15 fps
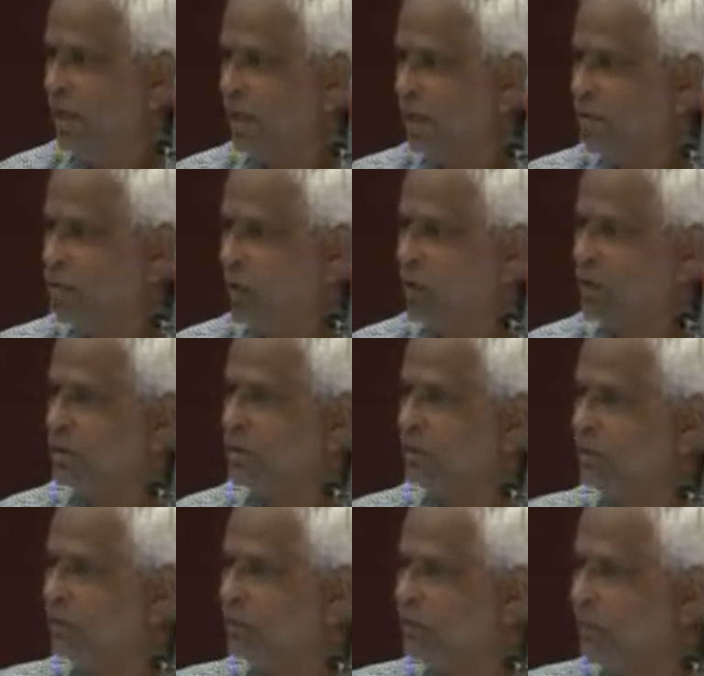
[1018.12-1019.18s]
scholarship
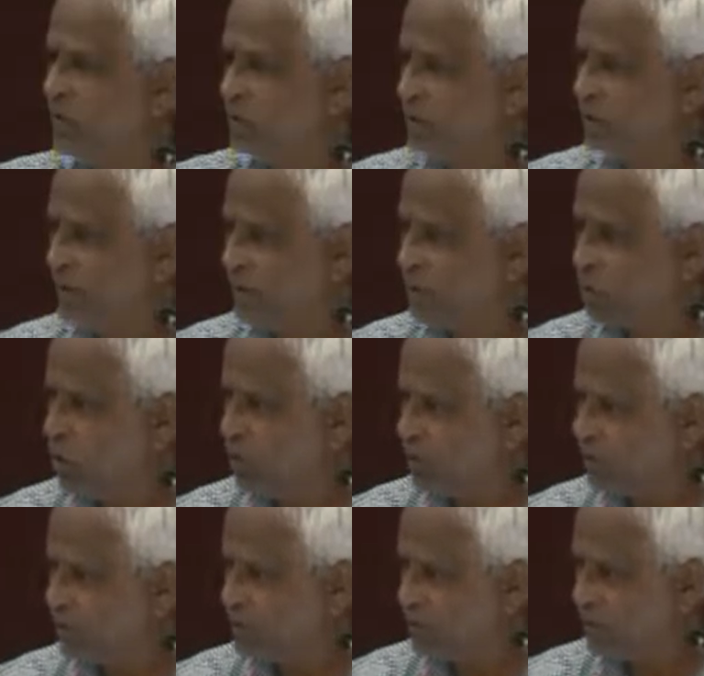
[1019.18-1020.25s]
with the French
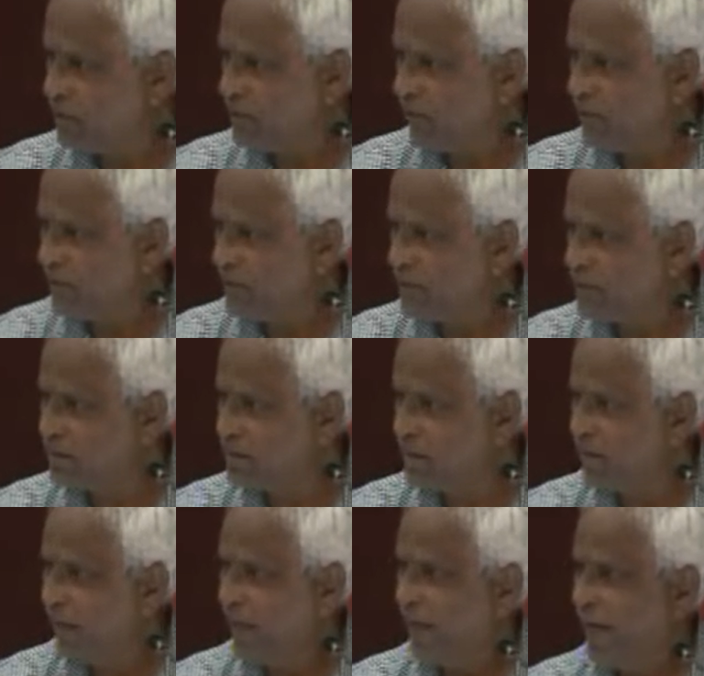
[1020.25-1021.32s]
government for 5 years.
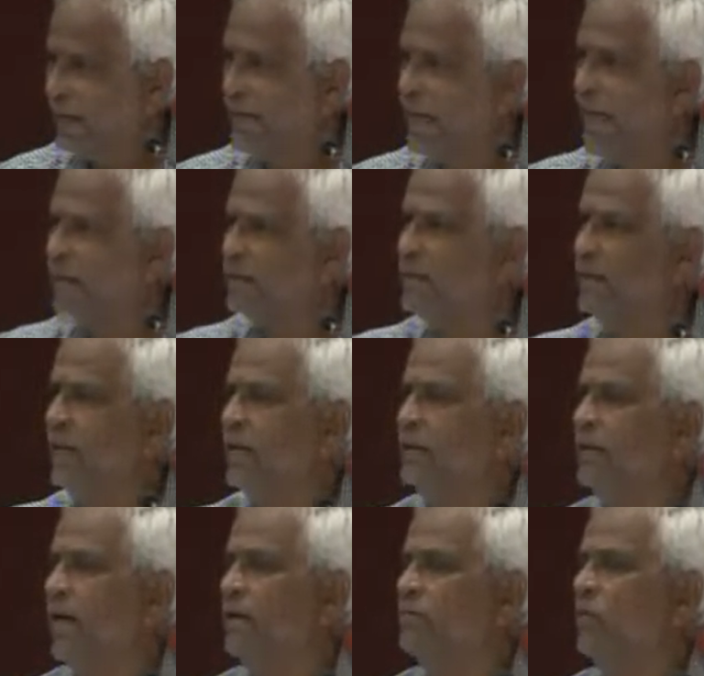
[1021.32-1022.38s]
And at that
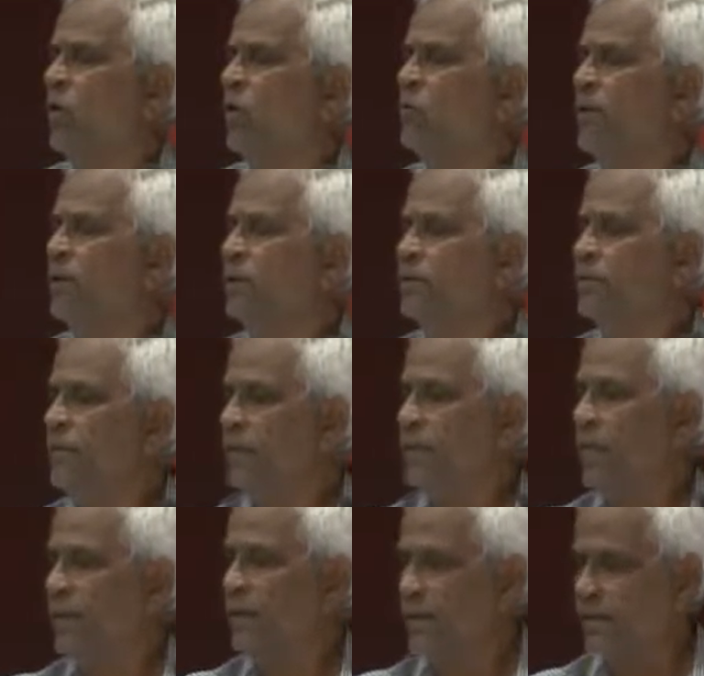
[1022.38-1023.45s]
time, government of
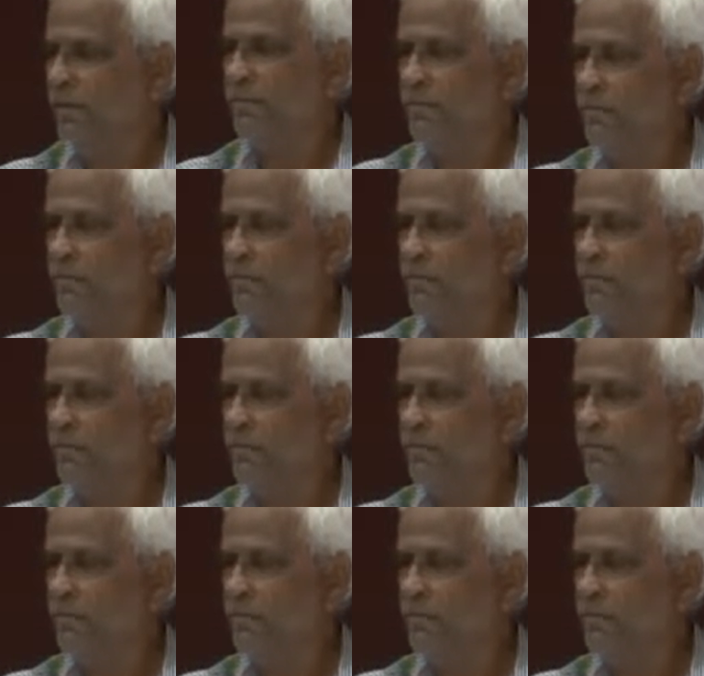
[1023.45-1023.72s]
India gave